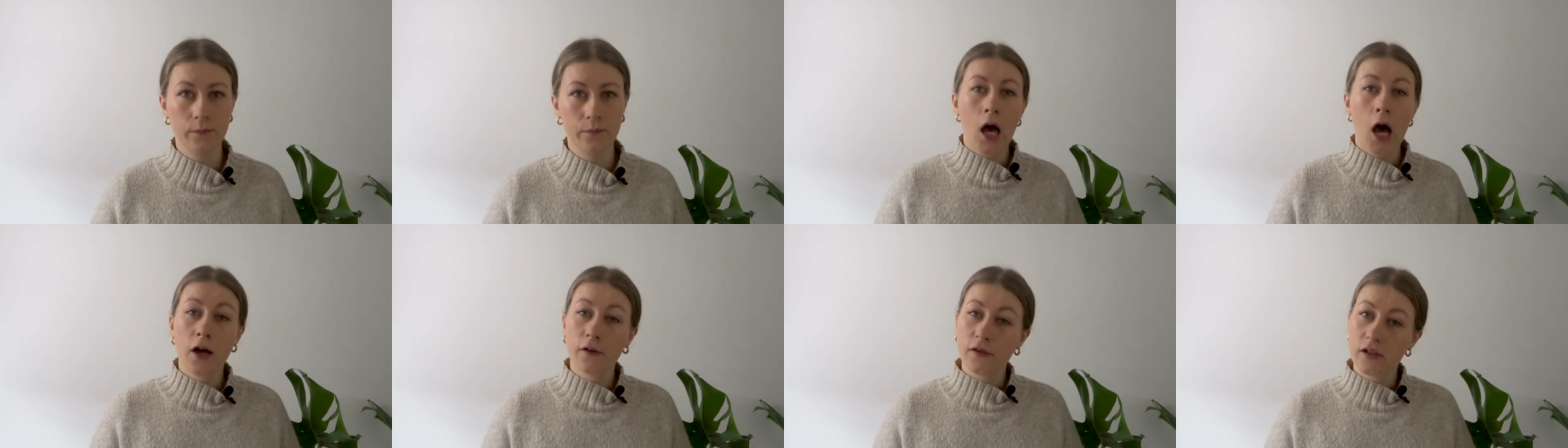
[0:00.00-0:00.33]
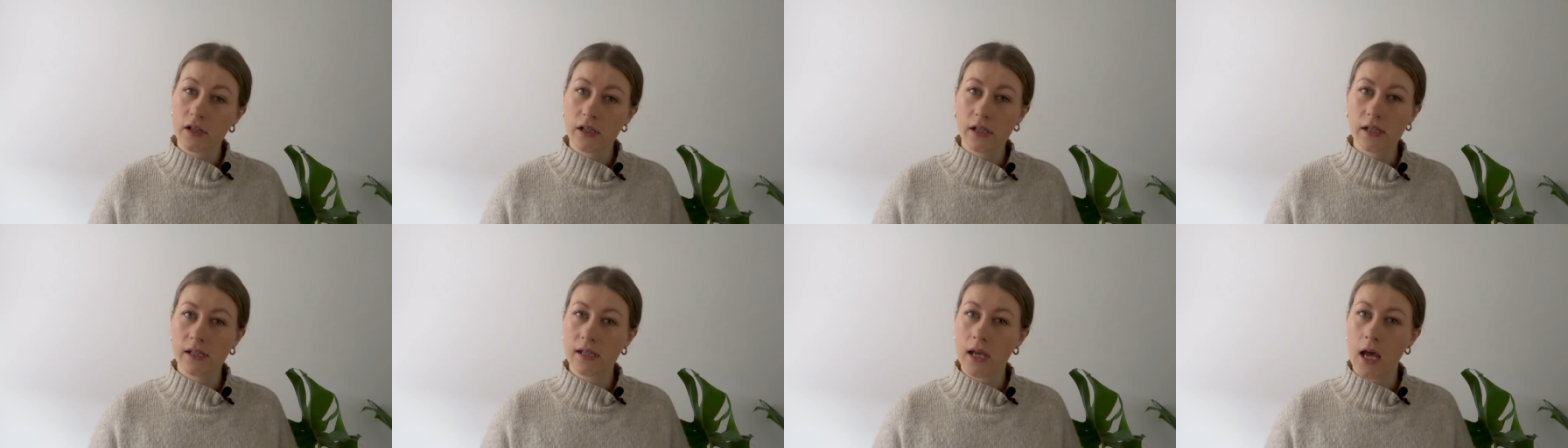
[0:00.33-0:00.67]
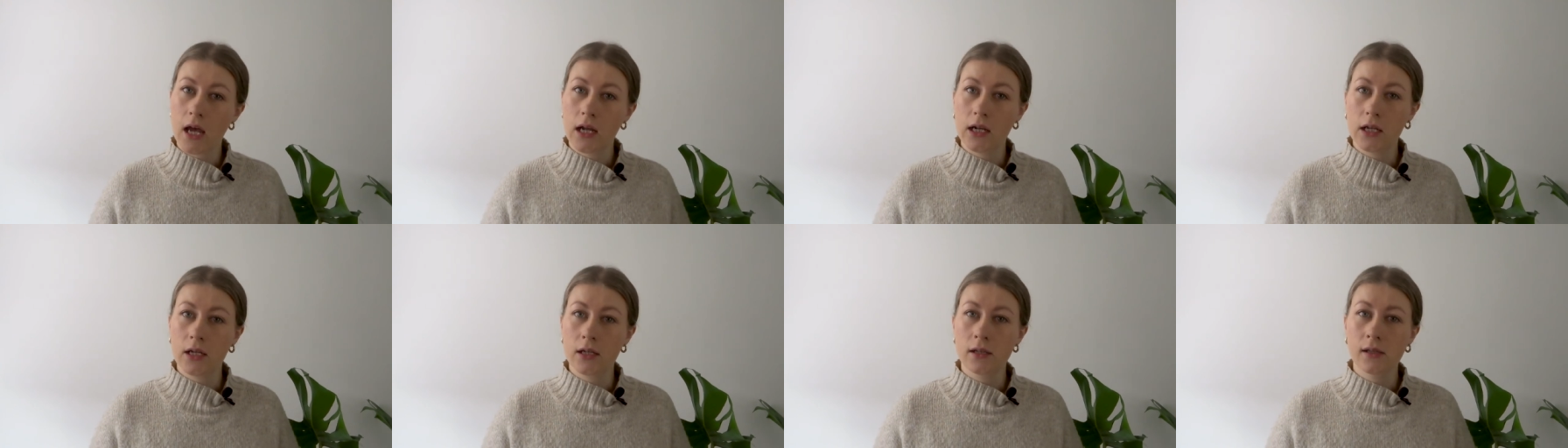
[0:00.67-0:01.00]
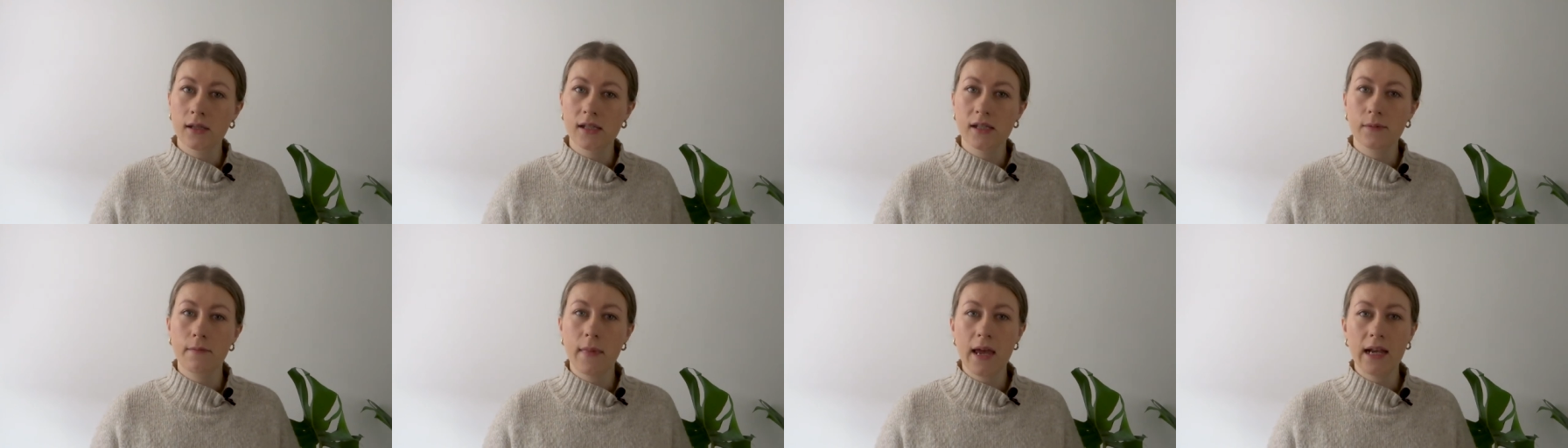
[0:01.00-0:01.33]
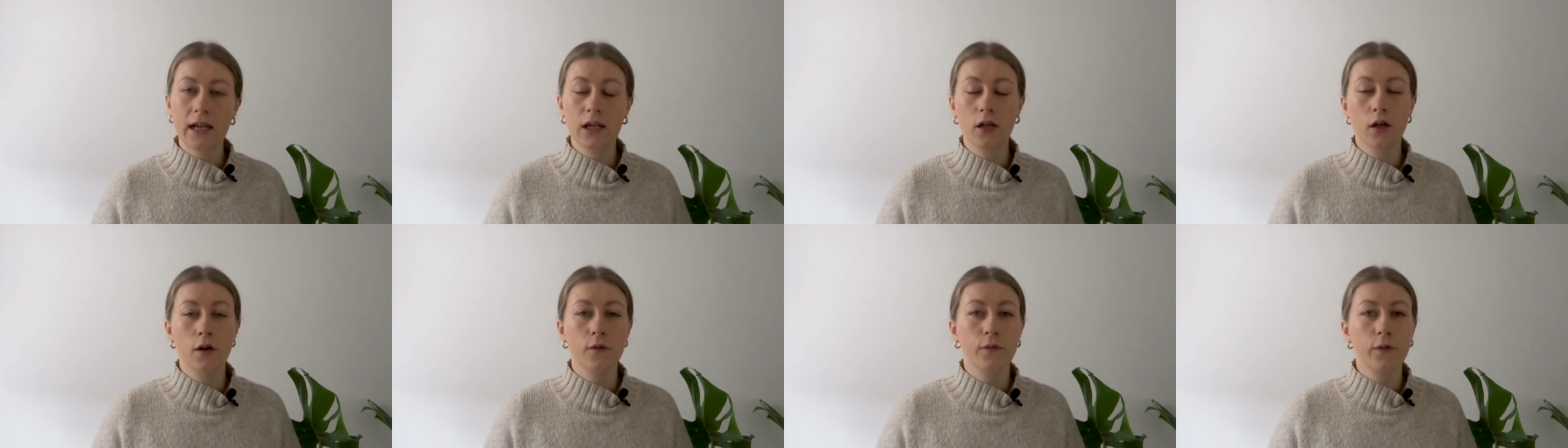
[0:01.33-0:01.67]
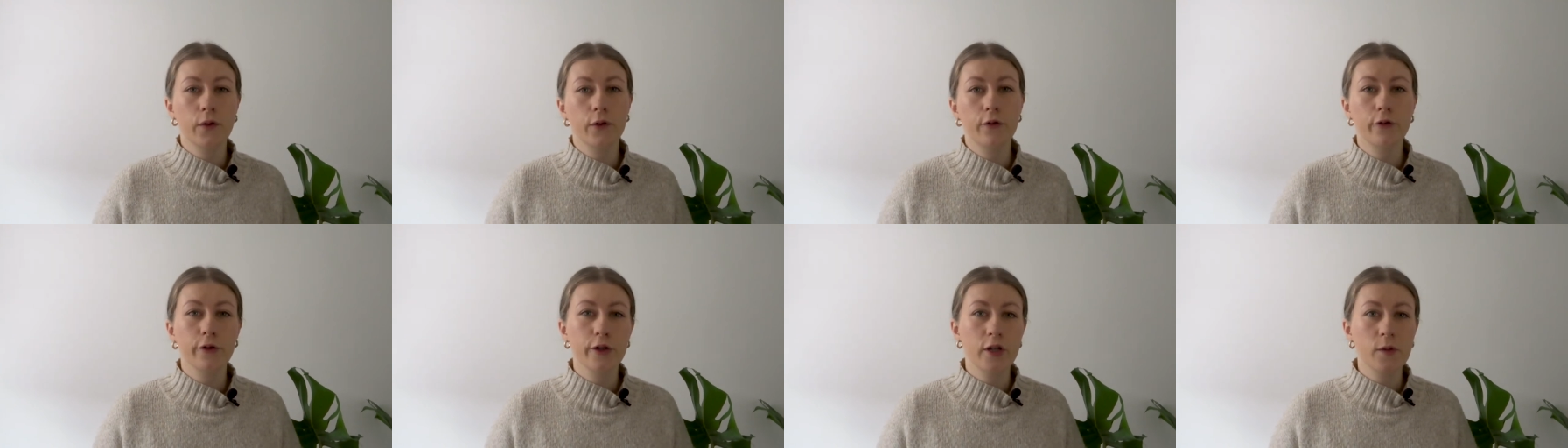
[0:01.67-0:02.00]
After the silence, many of the
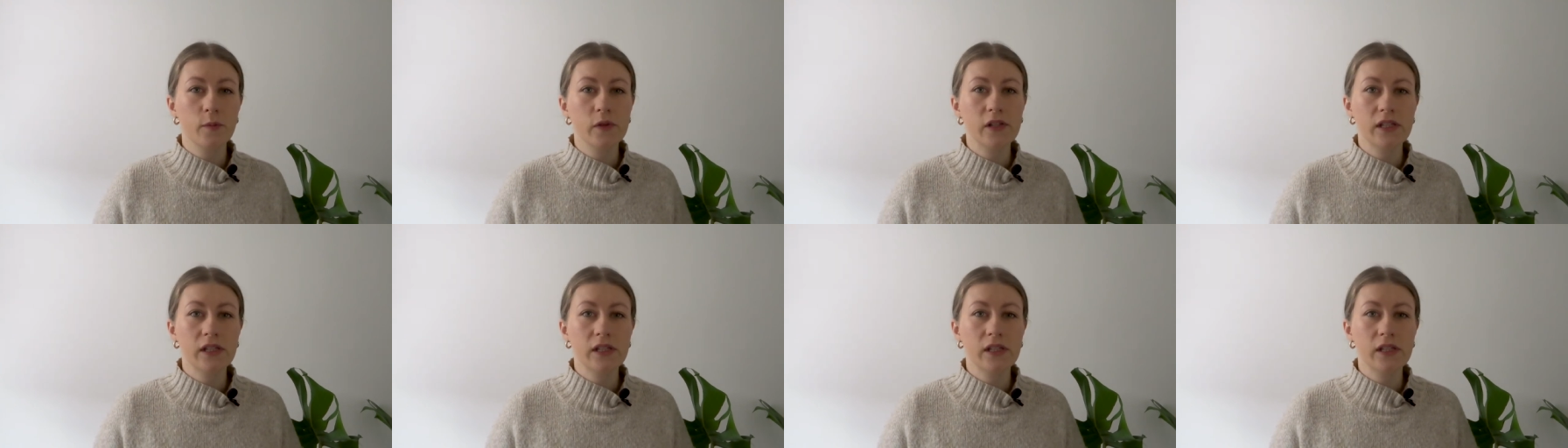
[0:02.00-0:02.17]
group